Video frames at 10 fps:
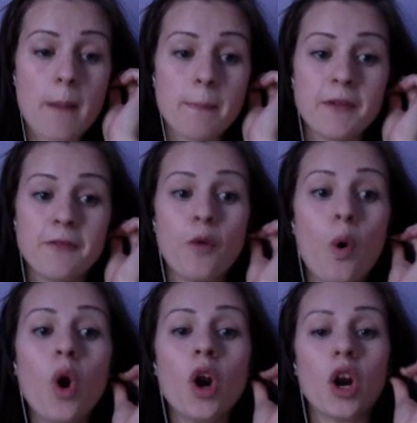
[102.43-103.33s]

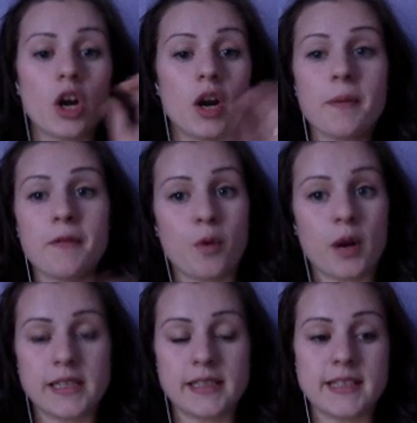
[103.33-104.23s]
before before
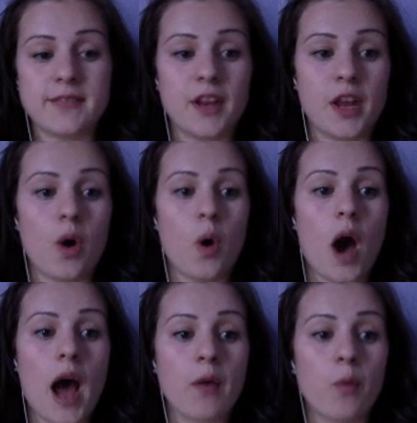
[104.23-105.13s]
I did this video,
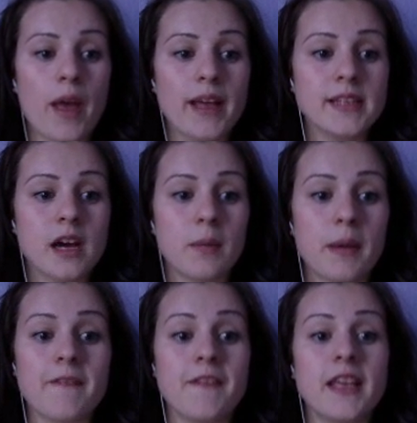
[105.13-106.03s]
I went on
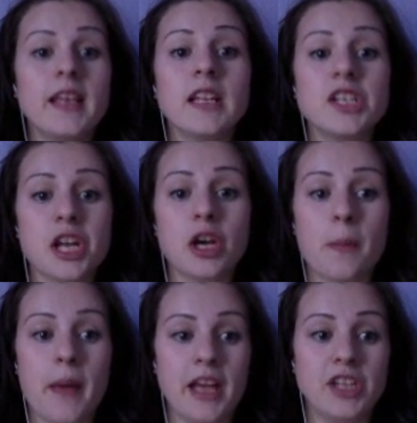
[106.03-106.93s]
my Vicky Lashenko
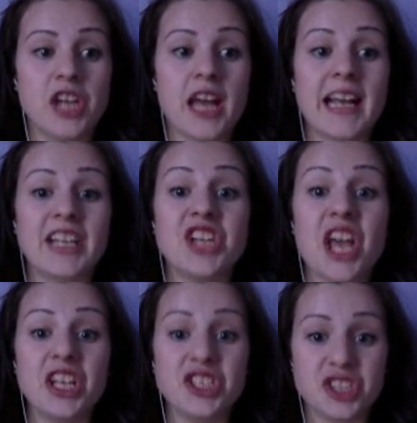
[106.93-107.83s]
page and I
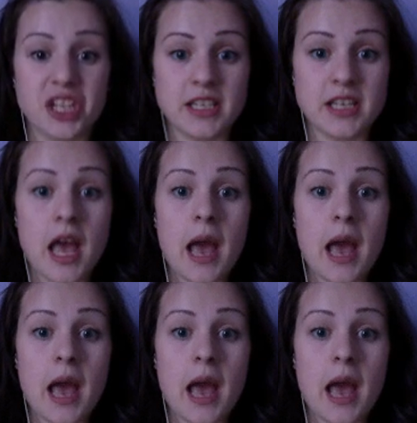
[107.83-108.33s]
changed it